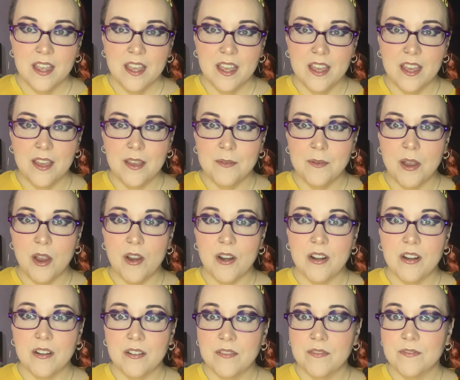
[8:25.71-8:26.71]

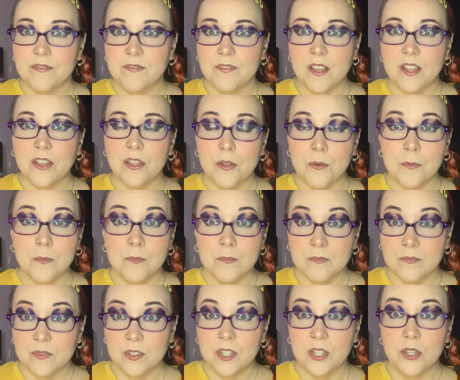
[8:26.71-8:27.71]
our fellow
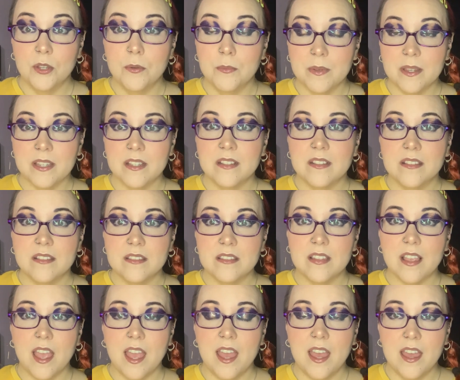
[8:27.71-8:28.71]
humans,
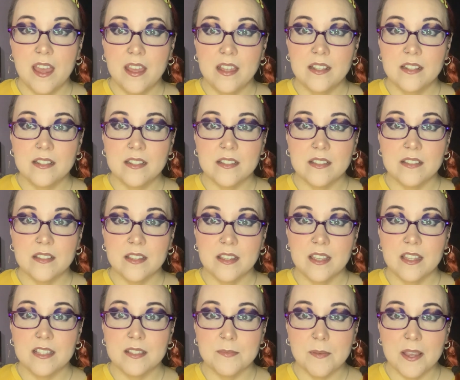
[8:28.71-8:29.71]
and
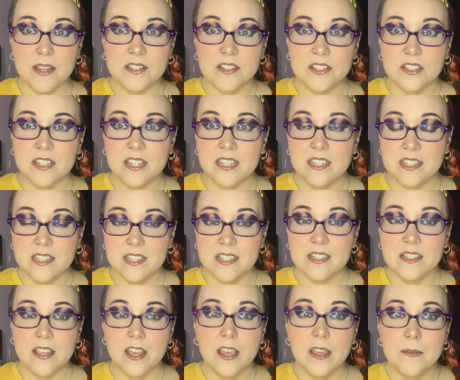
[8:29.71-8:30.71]
especially at
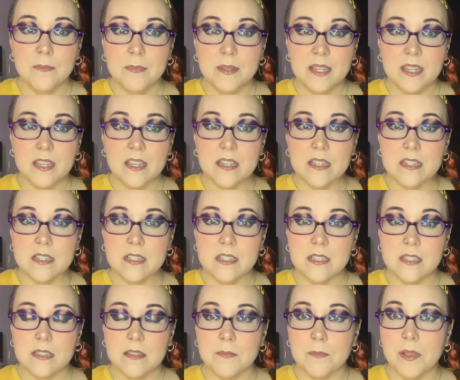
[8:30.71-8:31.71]
this time,
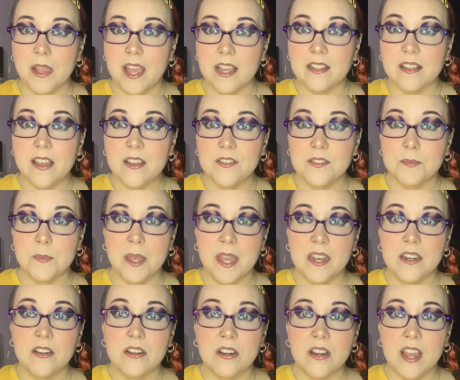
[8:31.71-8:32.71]
because Black Lives
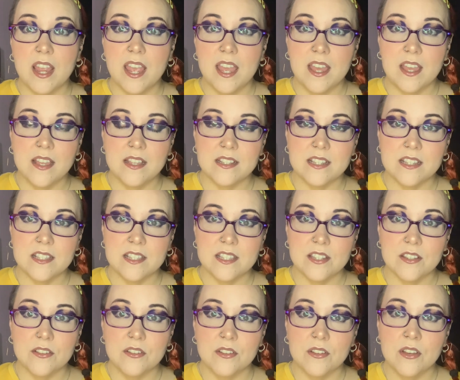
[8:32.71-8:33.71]
Matter, and
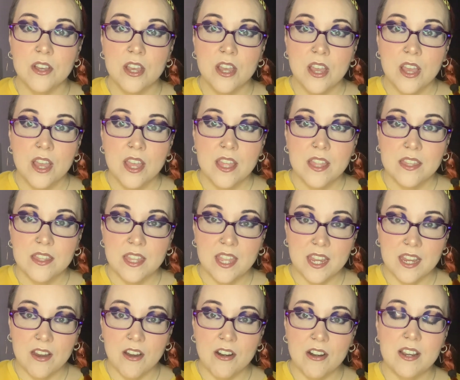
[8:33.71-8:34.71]
until
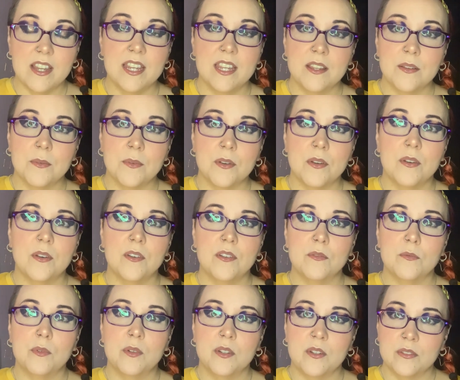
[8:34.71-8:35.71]
they are equal,
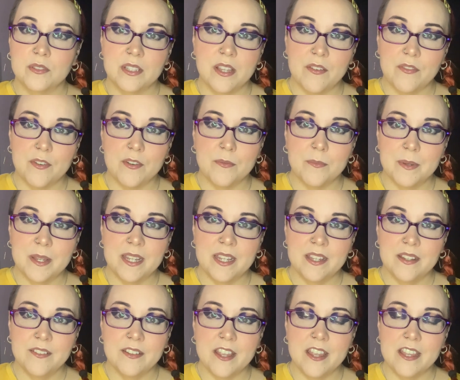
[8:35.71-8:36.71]
will never
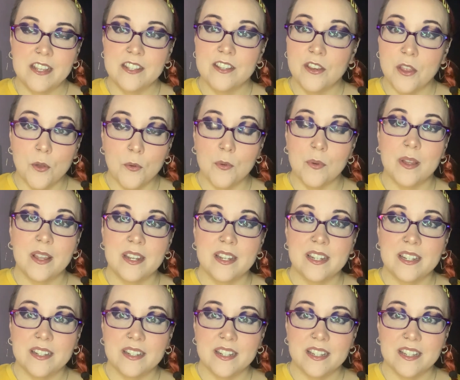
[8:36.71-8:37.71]
be. No
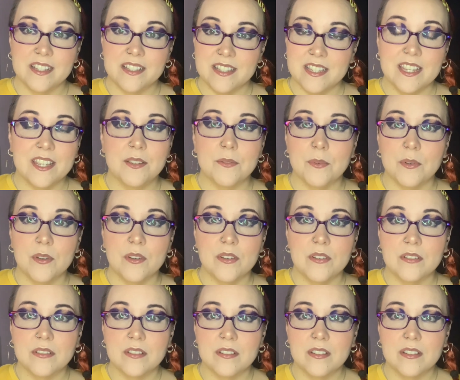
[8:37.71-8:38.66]
one is equal.